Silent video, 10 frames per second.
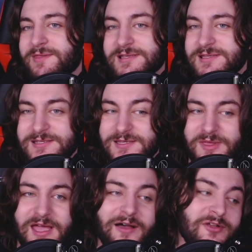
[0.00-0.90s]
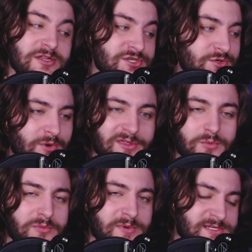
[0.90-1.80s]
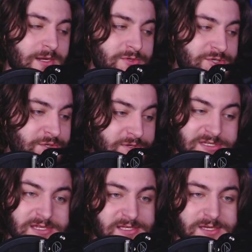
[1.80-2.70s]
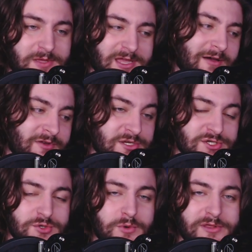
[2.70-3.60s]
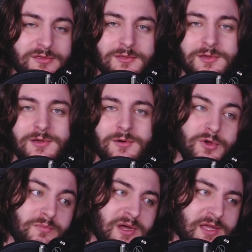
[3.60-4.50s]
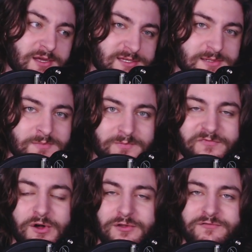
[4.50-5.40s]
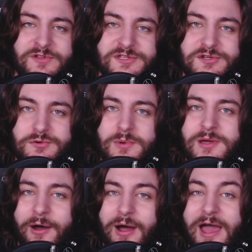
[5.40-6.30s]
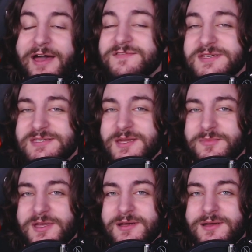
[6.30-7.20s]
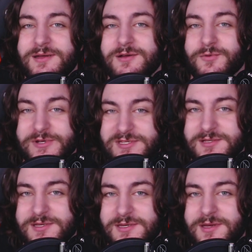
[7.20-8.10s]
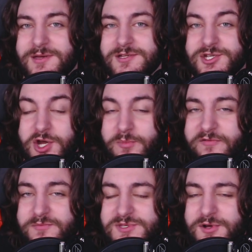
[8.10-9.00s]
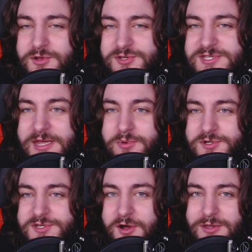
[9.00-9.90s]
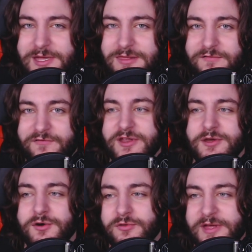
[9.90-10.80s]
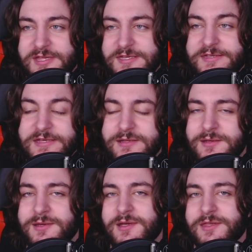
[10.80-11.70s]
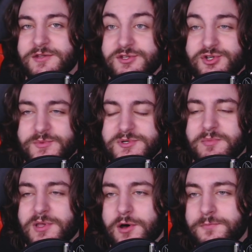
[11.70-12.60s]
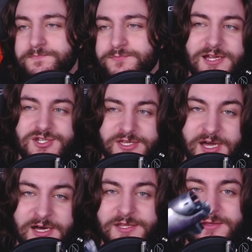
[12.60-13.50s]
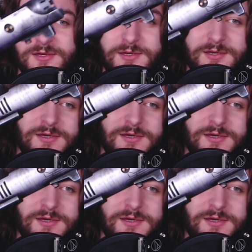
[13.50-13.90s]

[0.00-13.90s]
that's not something I have an issue with my Saber Trio. That's not something I have an issue with my custom Fallen V2. Now, I have seen something recently. Jeremy from Solo Sabers, I'll link the video that he did in the description below. He actually gutted